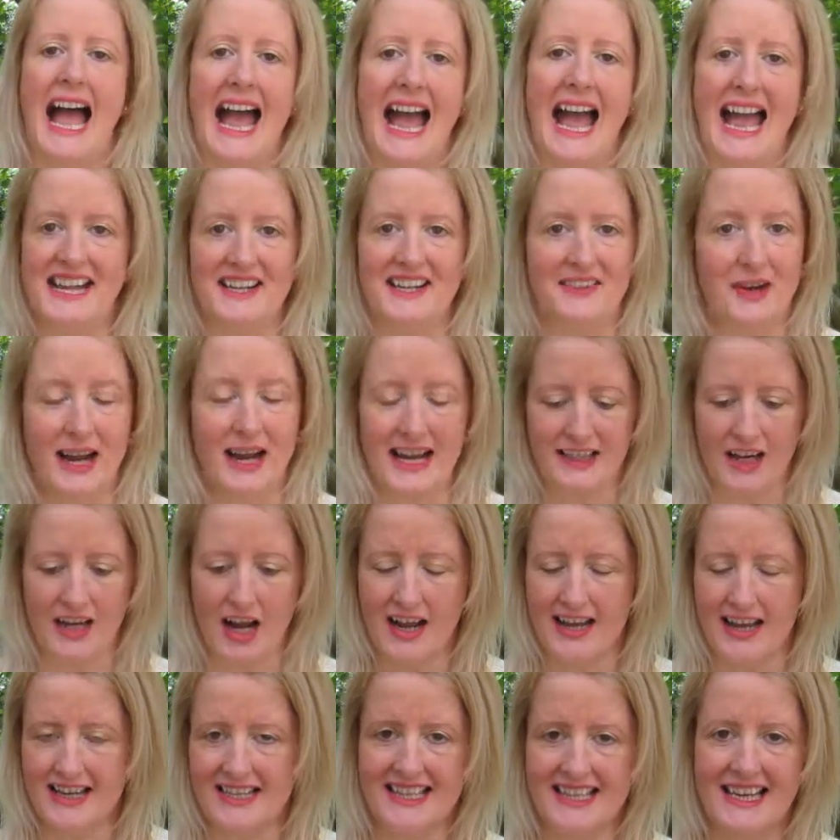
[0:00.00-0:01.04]
Anyway
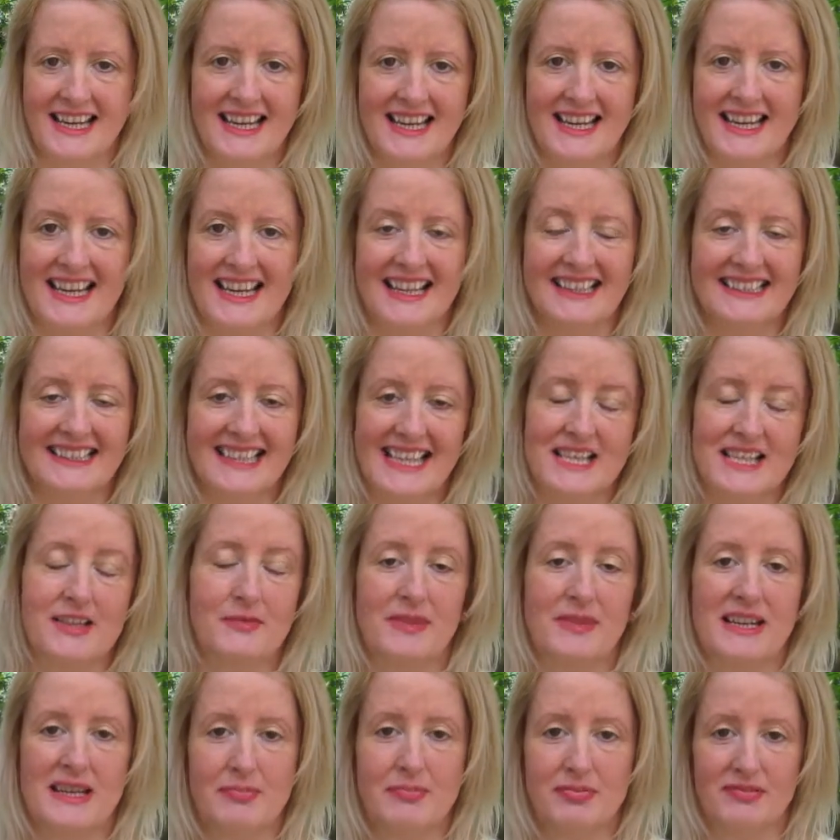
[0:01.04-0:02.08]
guys, less of
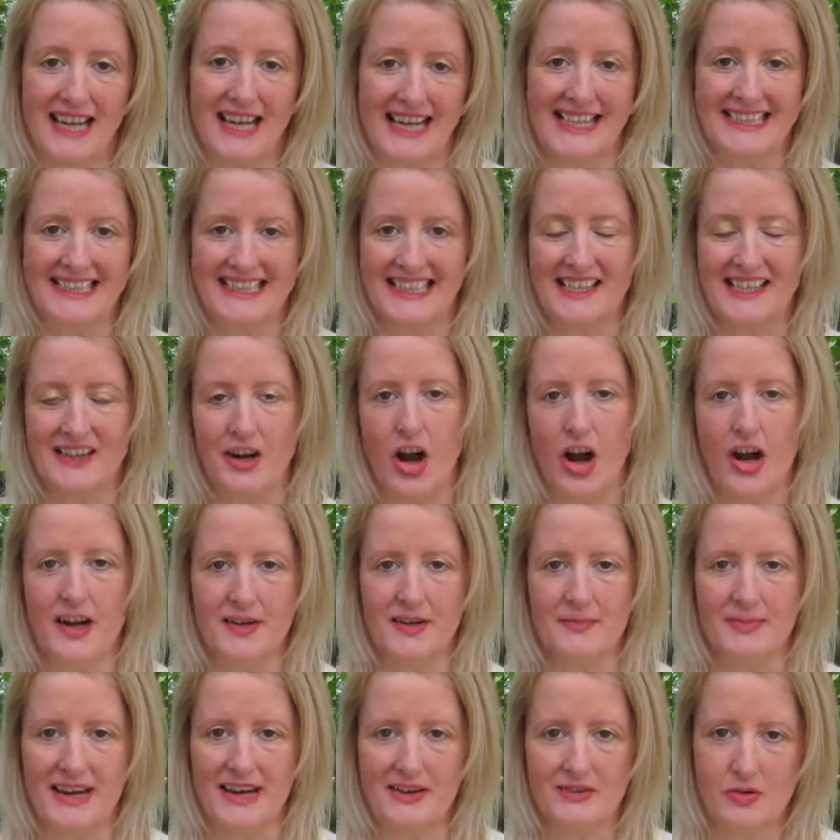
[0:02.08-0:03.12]
me prattling on
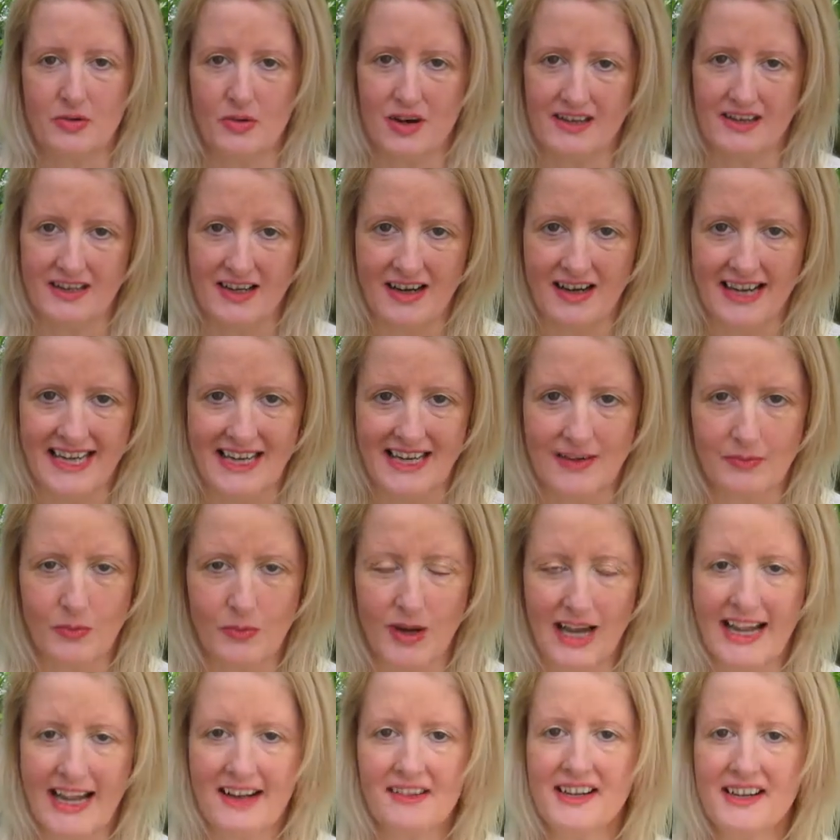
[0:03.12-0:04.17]
about what I am
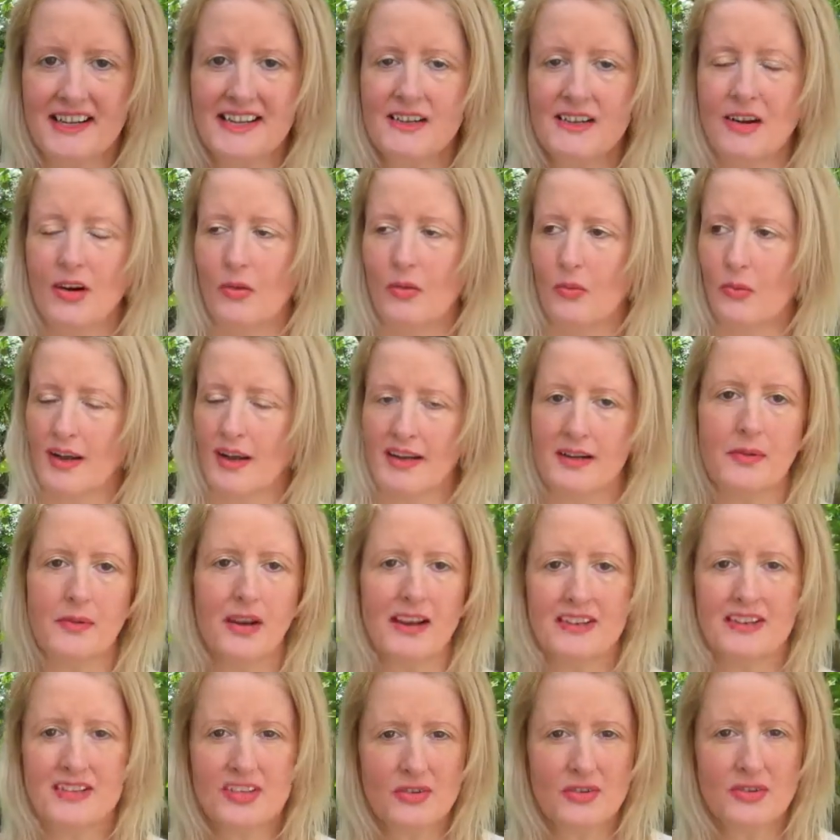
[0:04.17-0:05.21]
wearing. What am
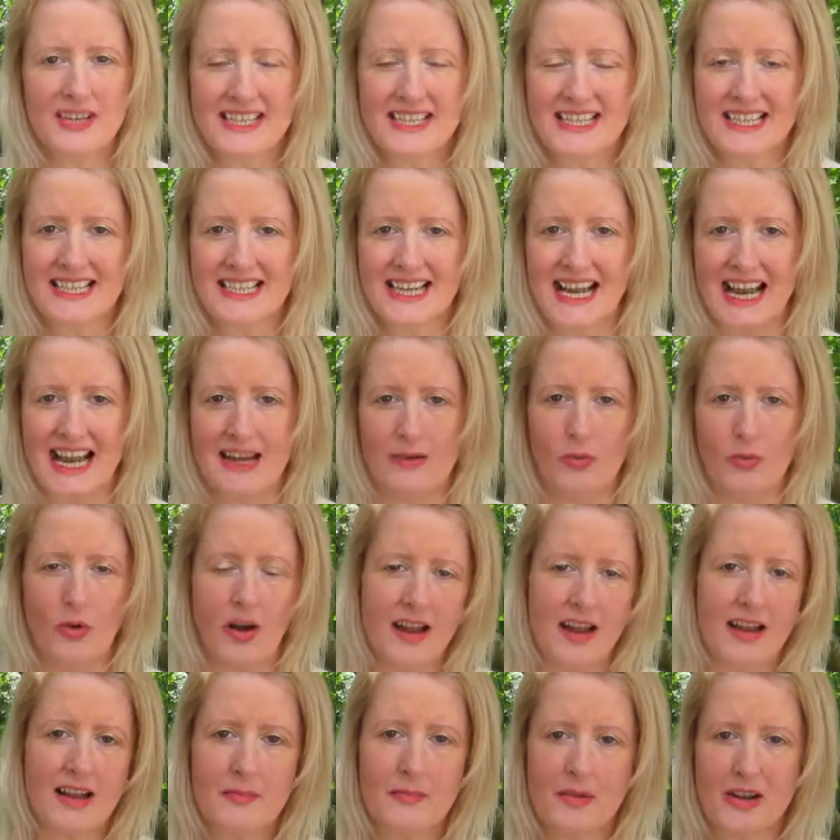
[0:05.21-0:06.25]
I doing today?
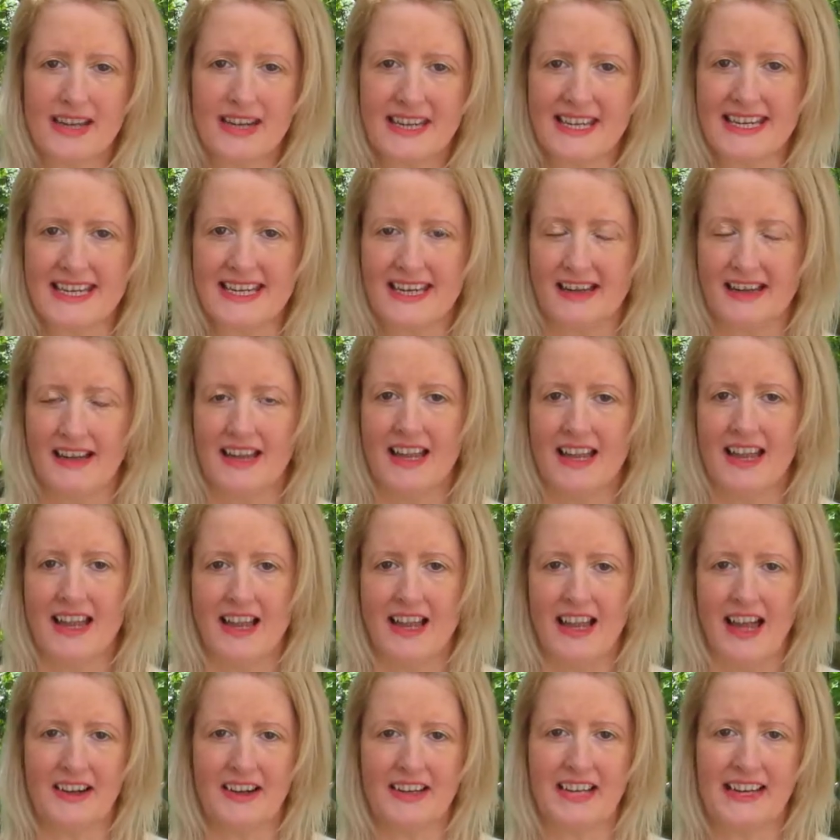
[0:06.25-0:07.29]
Why am I here?
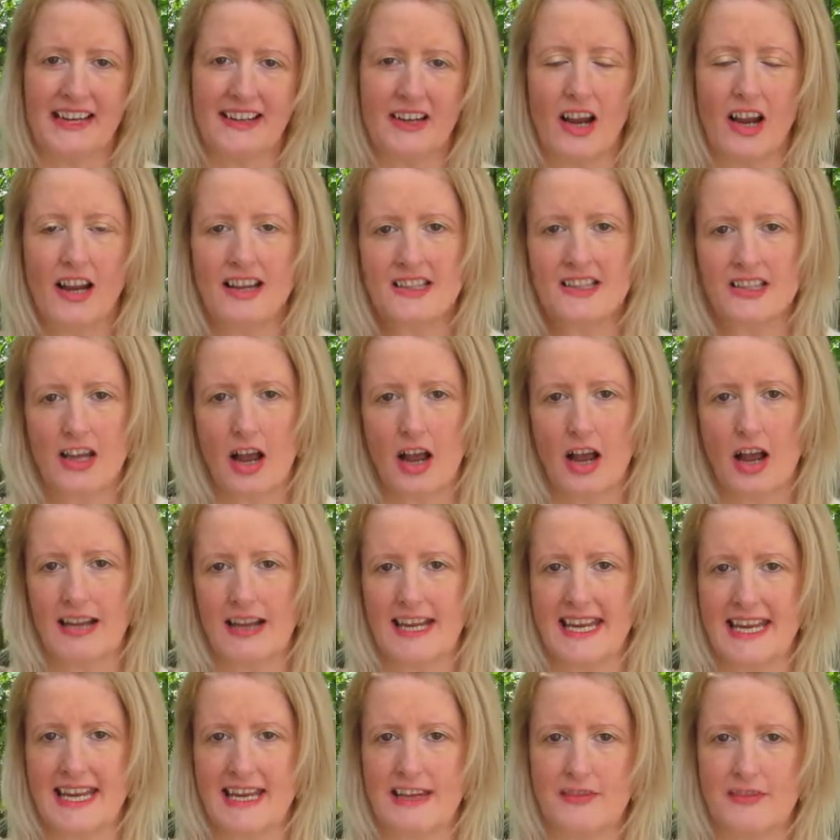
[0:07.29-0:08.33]
Okay guys, I
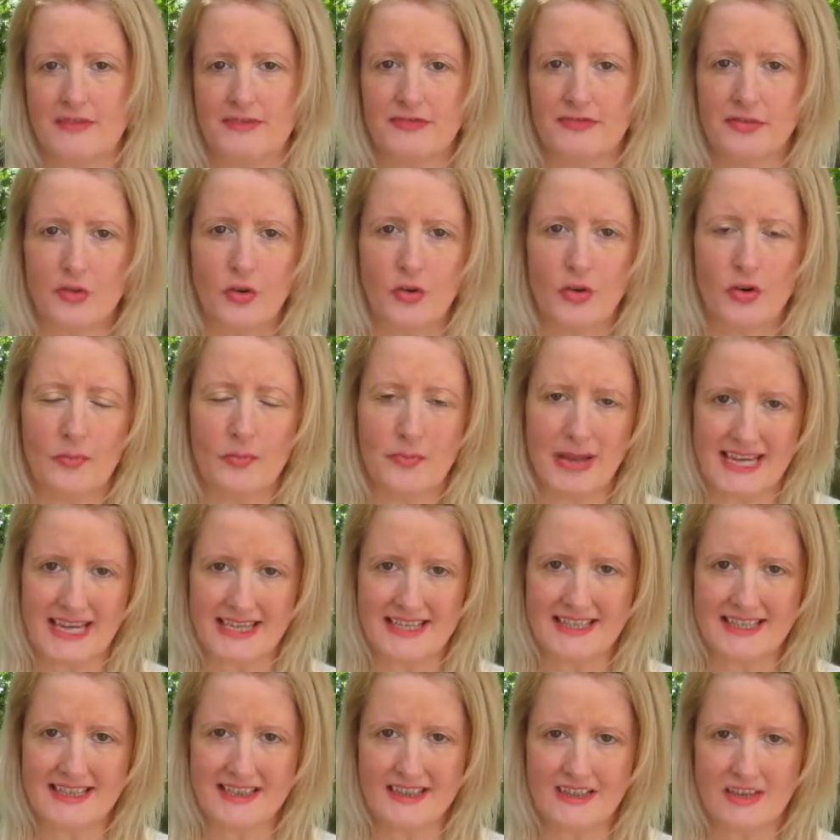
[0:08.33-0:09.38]
have four
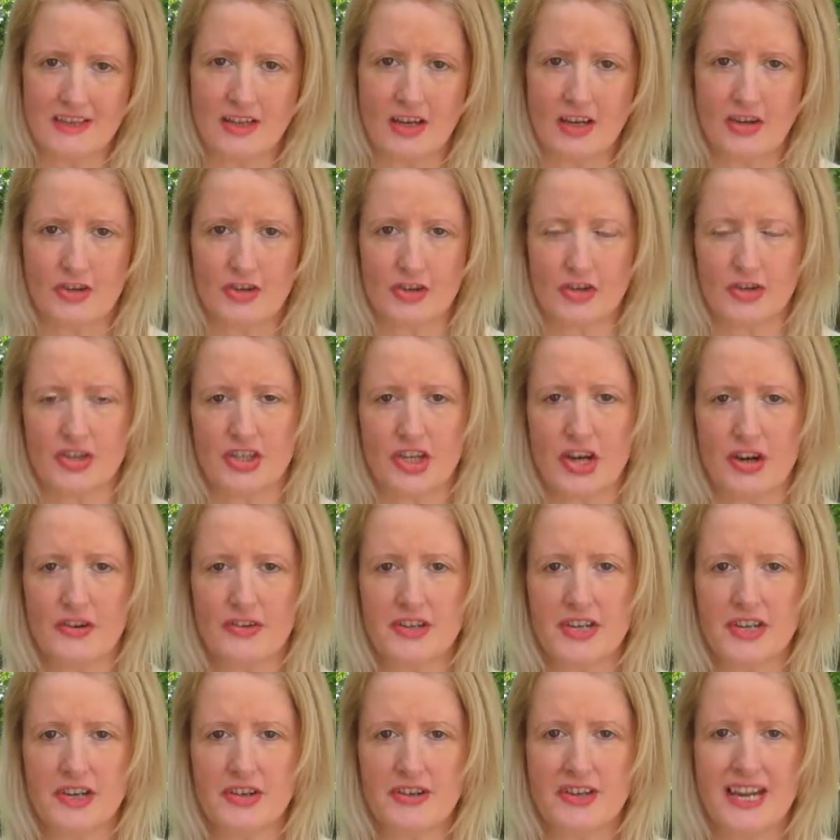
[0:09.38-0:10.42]
patterns to show
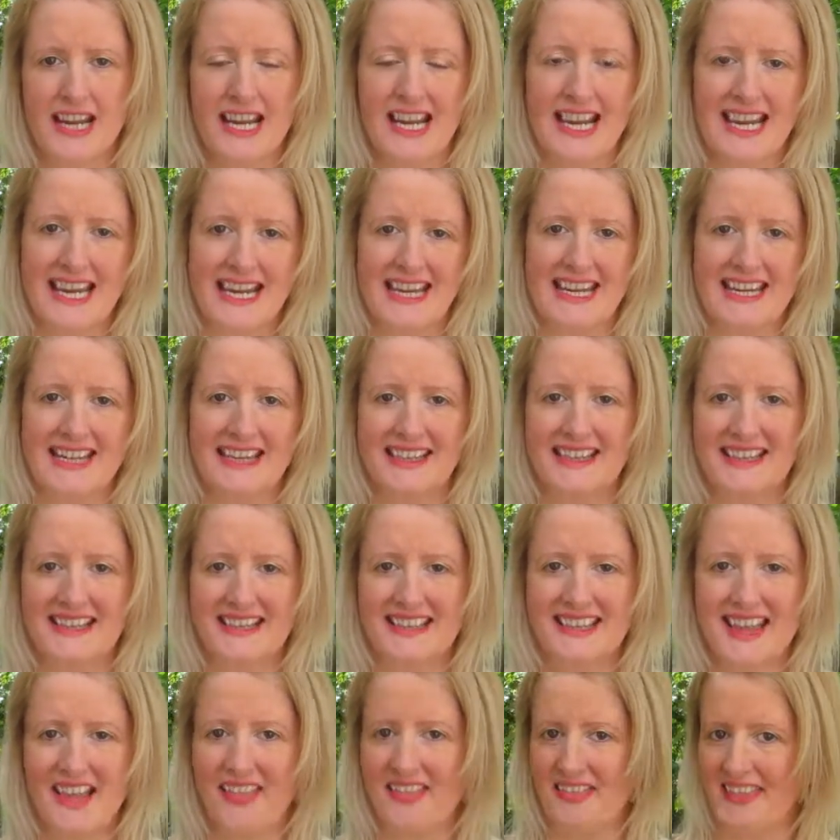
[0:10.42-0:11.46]
you
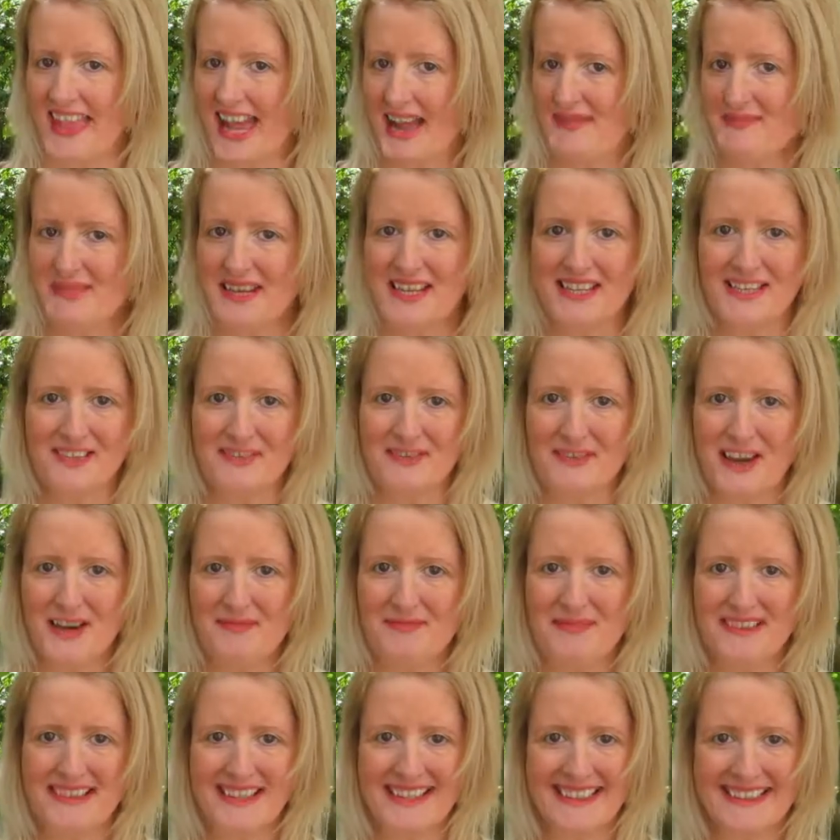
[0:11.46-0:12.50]
and that piece of
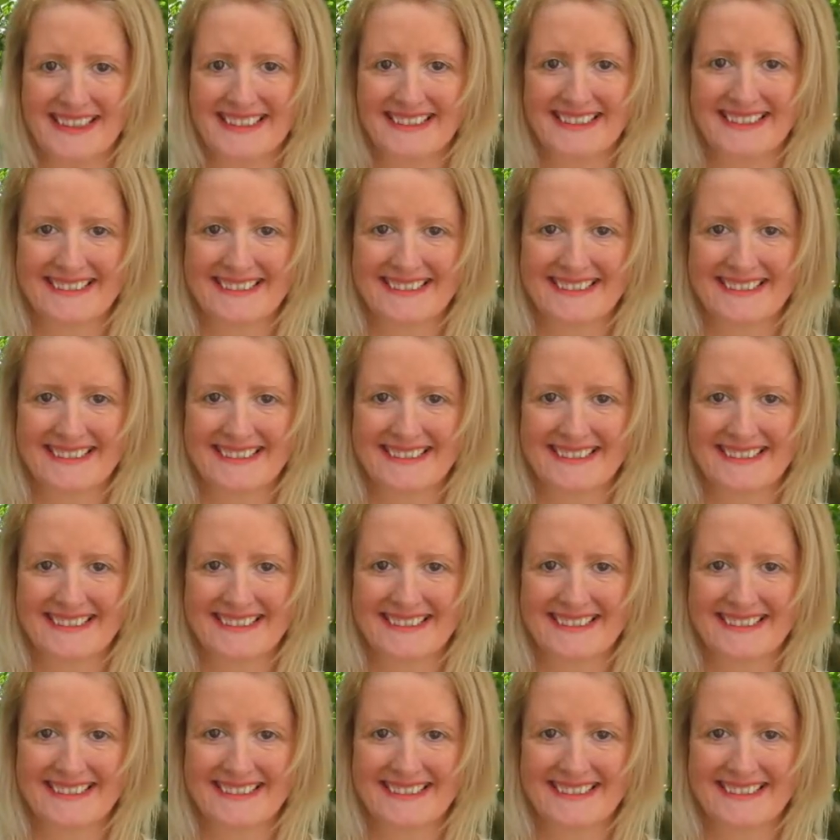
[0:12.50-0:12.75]
fabric.